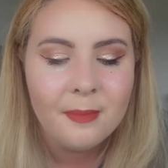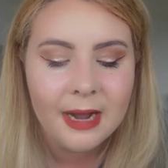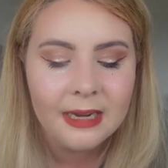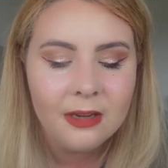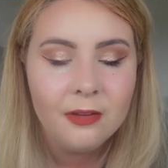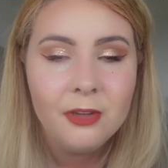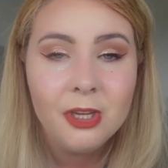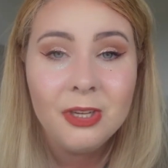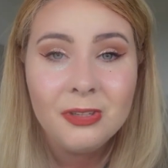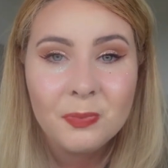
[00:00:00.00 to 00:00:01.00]
might have
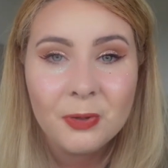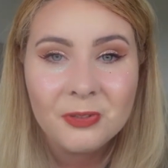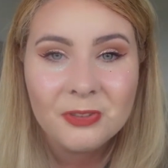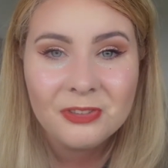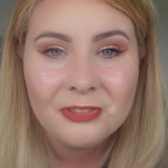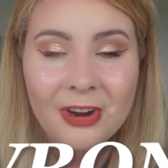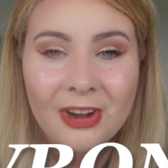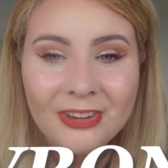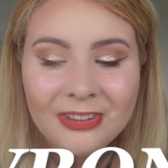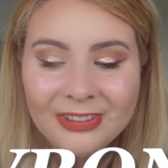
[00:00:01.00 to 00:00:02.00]
used products
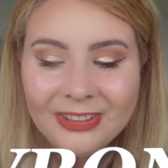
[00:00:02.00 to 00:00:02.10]
wrong.